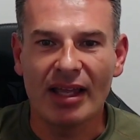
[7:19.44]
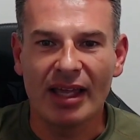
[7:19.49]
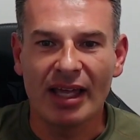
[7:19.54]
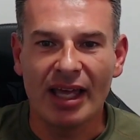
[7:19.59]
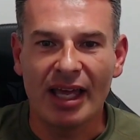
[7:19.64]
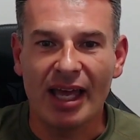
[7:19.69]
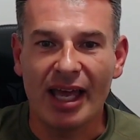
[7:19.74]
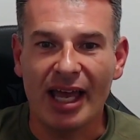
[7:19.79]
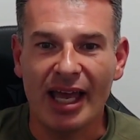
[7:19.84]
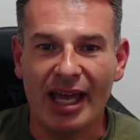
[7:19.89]

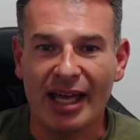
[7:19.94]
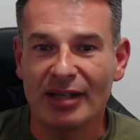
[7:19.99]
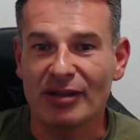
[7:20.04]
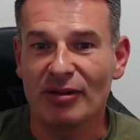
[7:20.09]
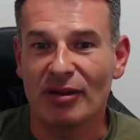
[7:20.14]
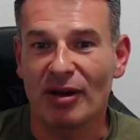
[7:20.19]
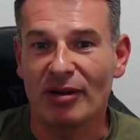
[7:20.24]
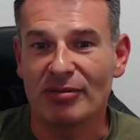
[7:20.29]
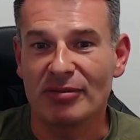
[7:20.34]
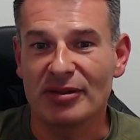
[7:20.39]
And
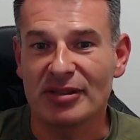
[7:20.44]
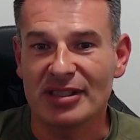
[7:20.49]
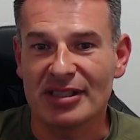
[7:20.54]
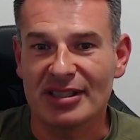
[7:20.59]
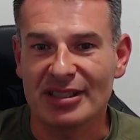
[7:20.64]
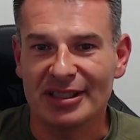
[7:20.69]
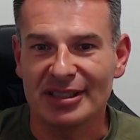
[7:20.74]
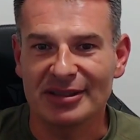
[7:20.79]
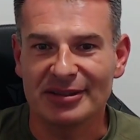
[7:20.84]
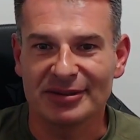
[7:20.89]

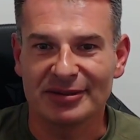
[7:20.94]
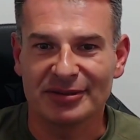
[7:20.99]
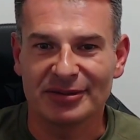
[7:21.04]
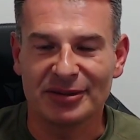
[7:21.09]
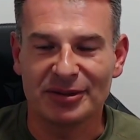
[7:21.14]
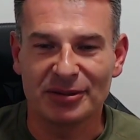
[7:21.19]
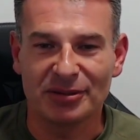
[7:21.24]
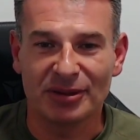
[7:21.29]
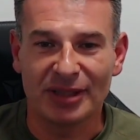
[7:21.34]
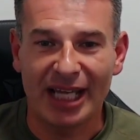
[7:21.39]
obviously
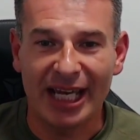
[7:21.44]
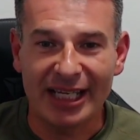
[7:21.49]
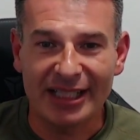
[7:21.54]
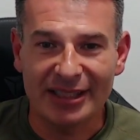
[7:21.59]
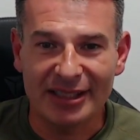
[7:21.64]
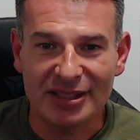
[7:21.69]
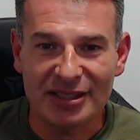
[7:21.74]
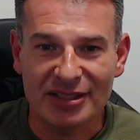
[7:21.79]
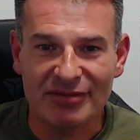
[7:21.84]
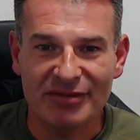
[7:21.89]
do like
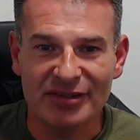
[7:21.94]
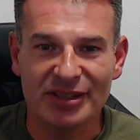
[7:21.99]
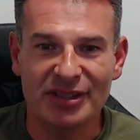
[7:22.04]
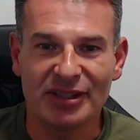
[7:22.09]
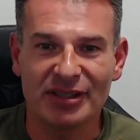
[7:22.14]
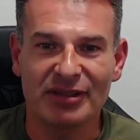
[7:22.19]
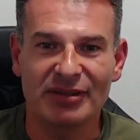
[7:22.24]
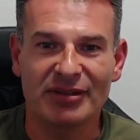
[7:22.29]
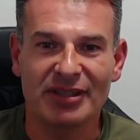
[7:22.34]
this video